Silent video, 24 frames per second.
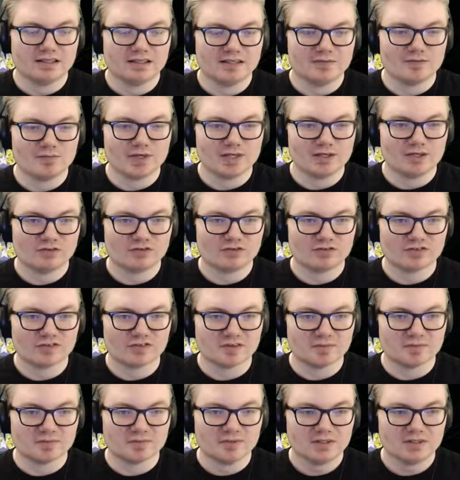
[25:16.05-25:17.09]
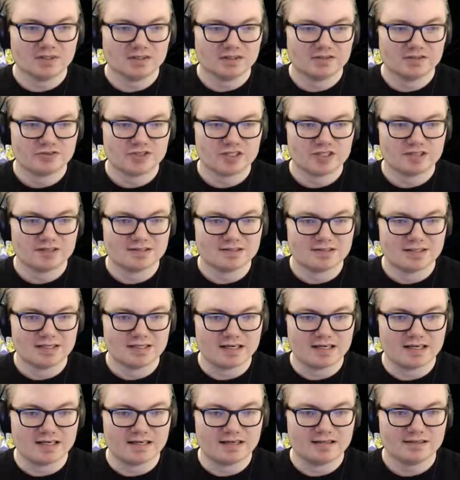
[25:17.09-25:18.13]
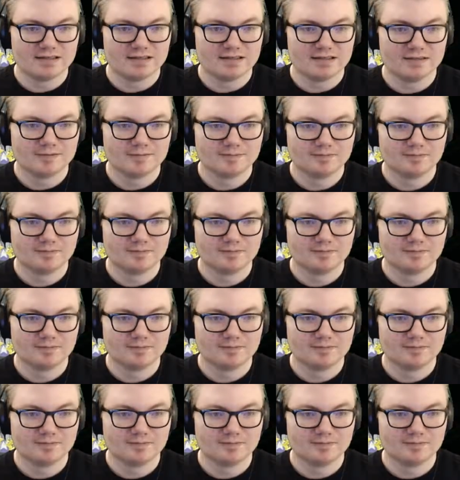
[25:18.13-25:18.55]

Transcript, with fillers: email from Jet's dad.